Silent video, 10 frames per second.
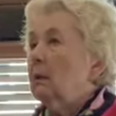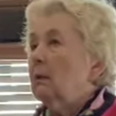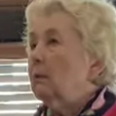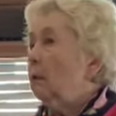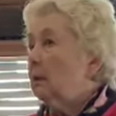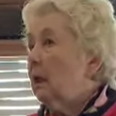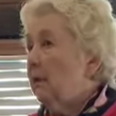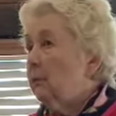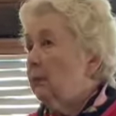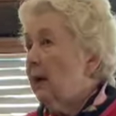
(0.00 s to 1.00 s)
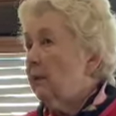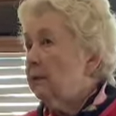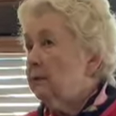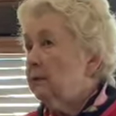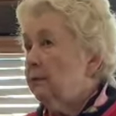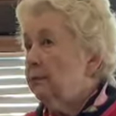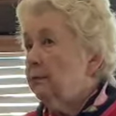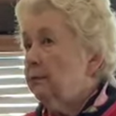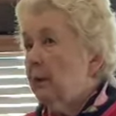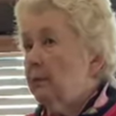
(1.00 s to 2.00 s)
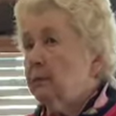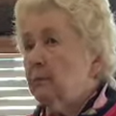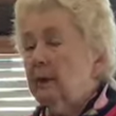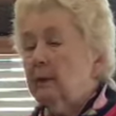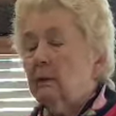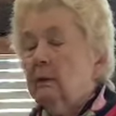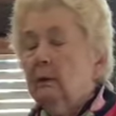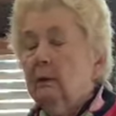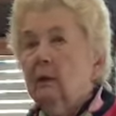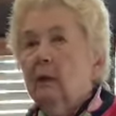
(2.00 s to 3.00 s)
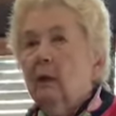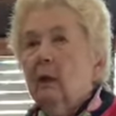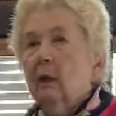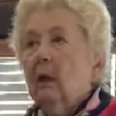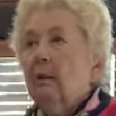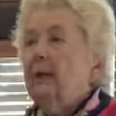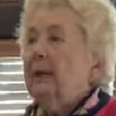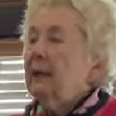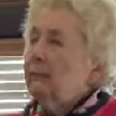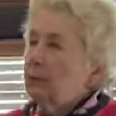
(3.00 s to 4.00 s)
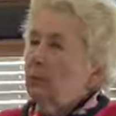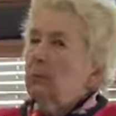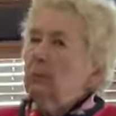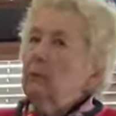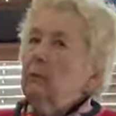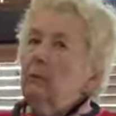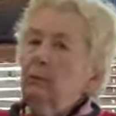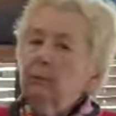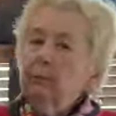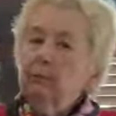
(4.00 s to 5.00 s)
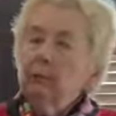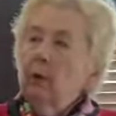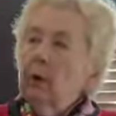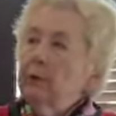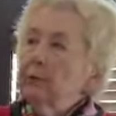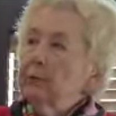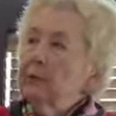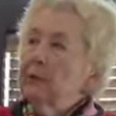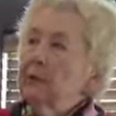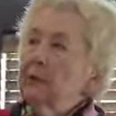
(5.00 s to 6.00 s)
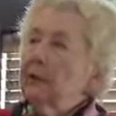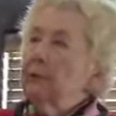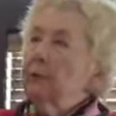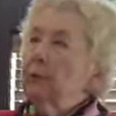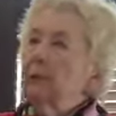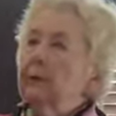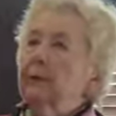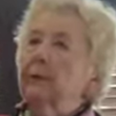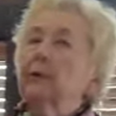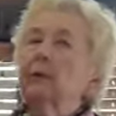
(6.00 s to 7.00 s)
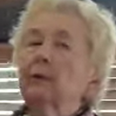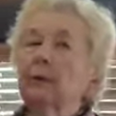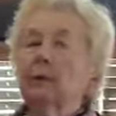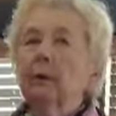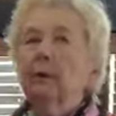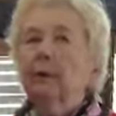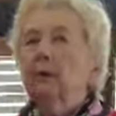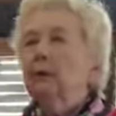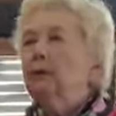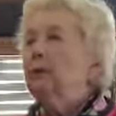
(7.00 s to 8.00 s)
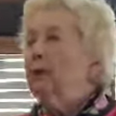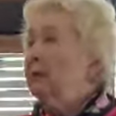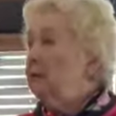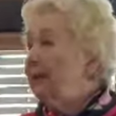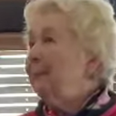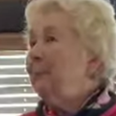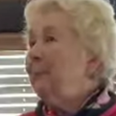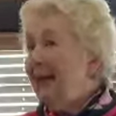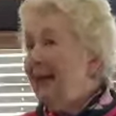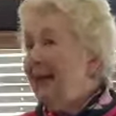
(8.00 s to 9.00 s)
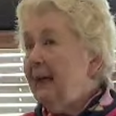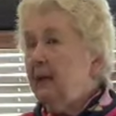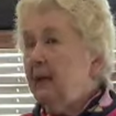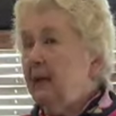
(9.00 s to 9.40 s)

Work a lot more hours than 54 hours a week. But if you, with regard to a single employer, you couldn't get paid